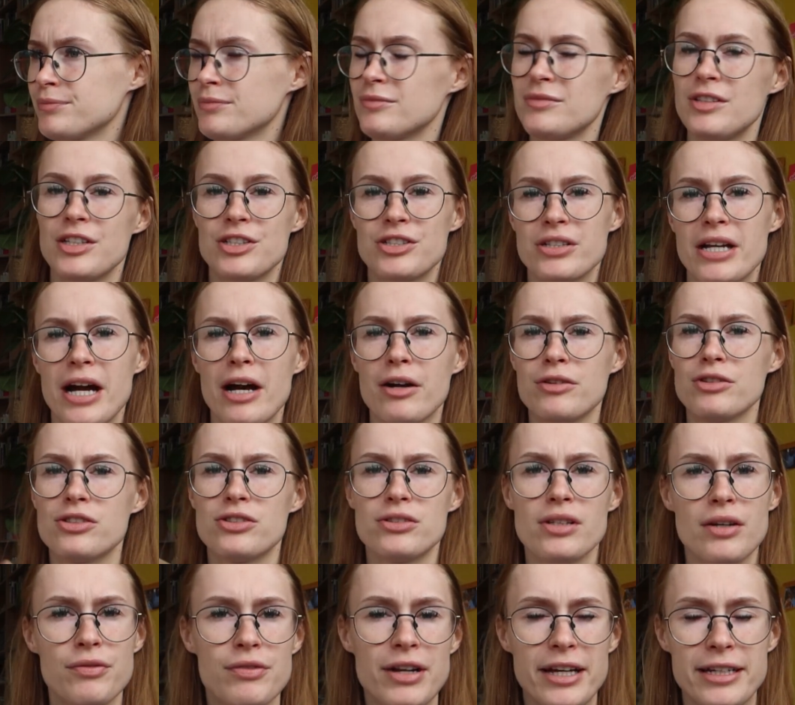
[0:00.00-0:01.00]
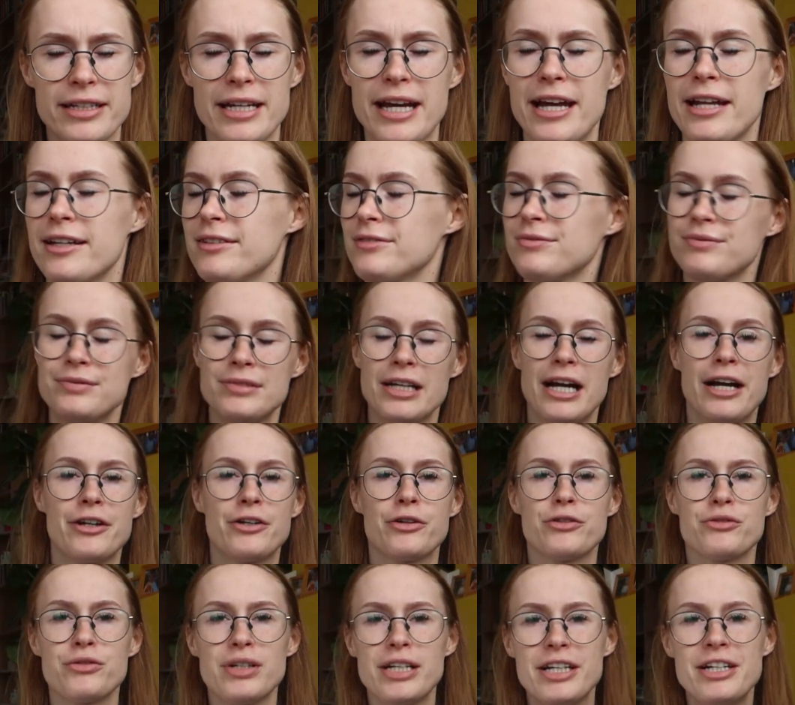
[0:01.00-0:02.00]
discount, stuff like that. I
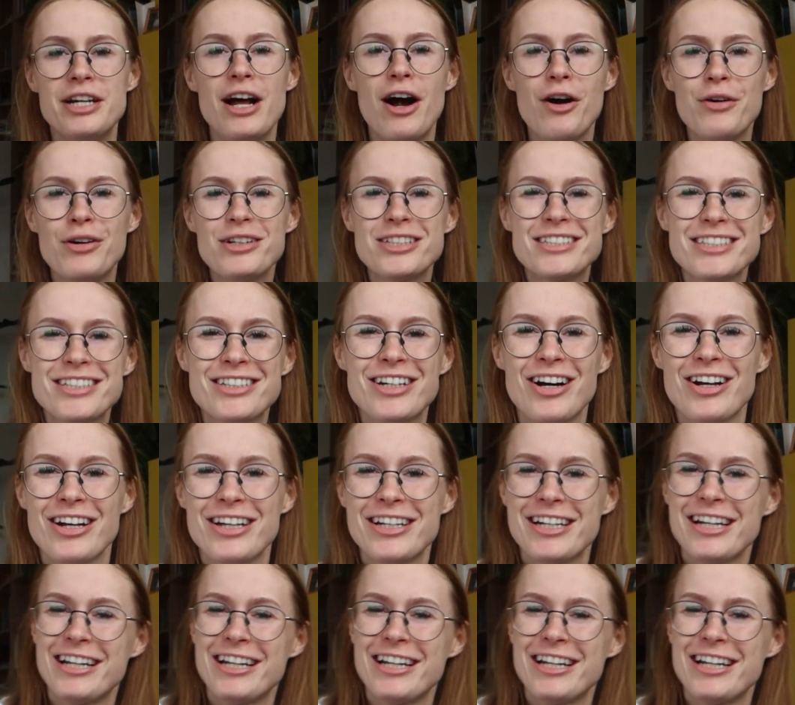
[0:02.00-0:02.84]
don't really know what to call it